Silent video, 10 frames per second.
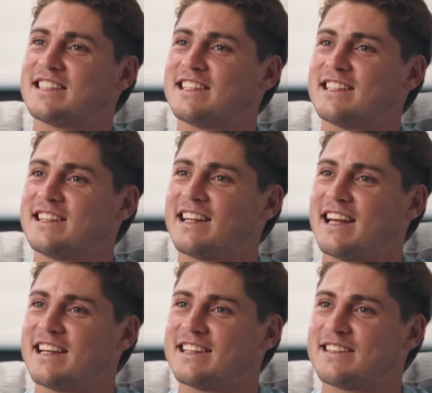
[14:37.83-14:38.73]
and
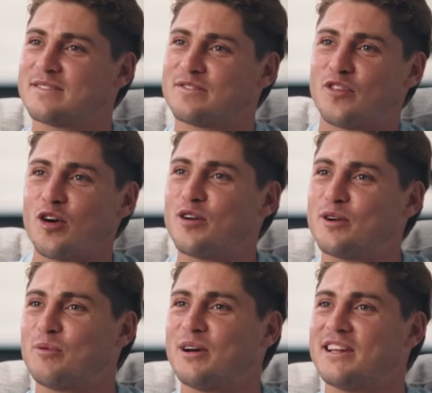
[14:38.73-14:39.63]
then
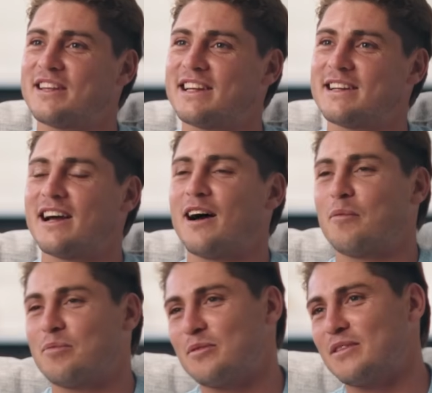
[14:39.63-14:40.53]
flirted with, and
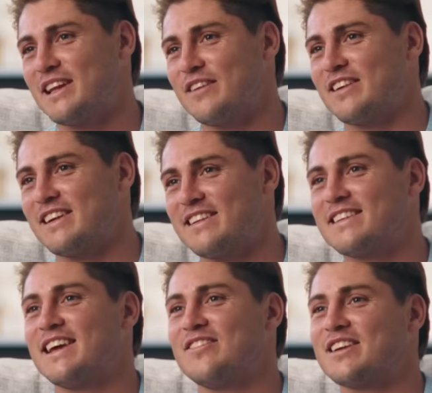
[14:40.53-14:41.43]
we'll leave
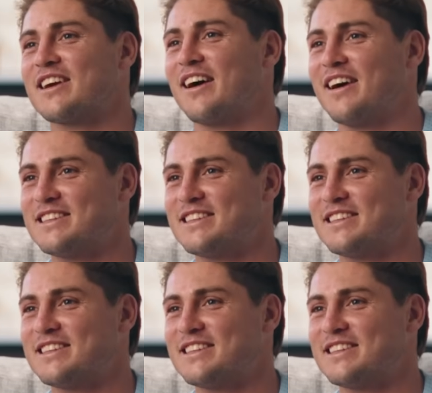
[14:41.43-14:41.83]
it a go.